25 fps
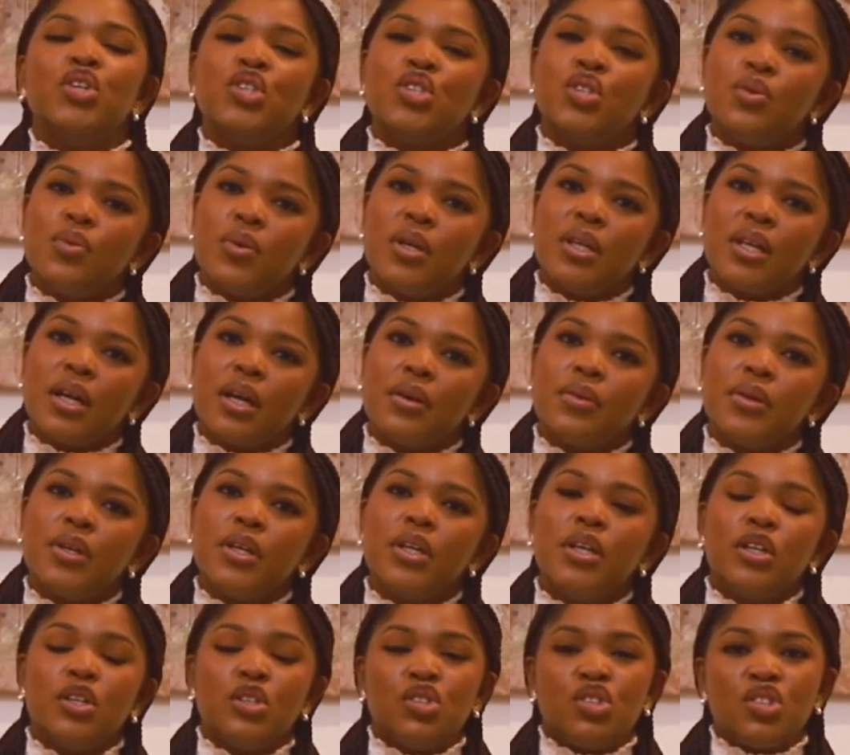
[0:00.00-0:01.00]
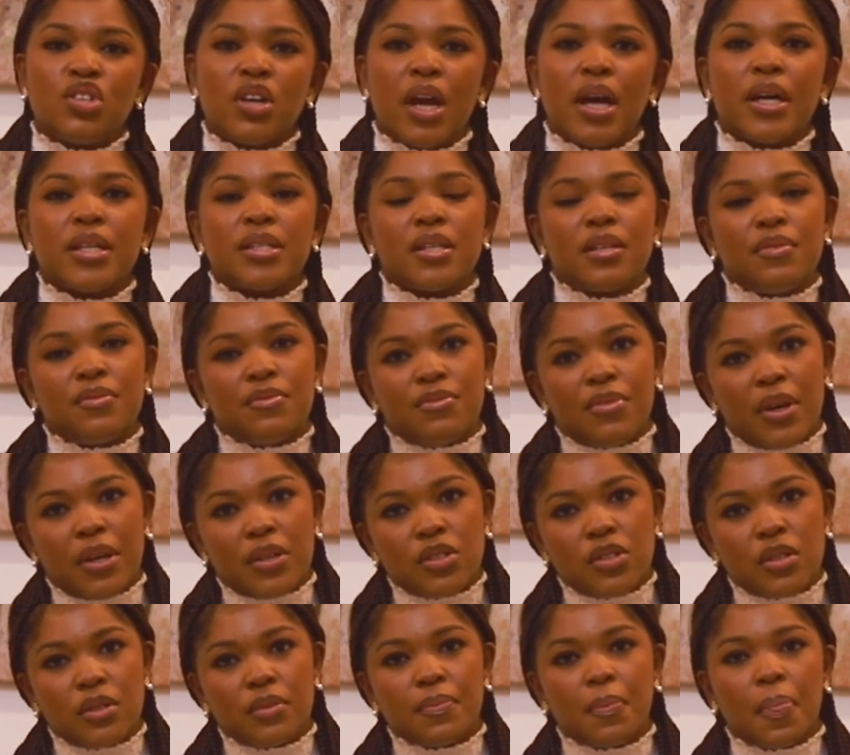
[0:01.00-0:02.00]
urinary tract
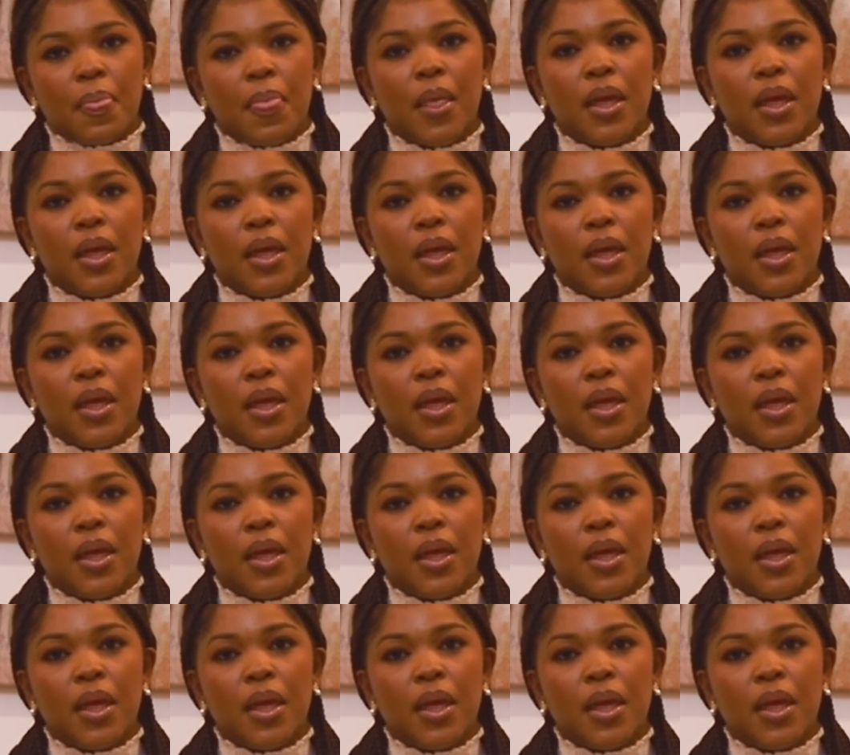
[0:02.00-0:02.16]
infection.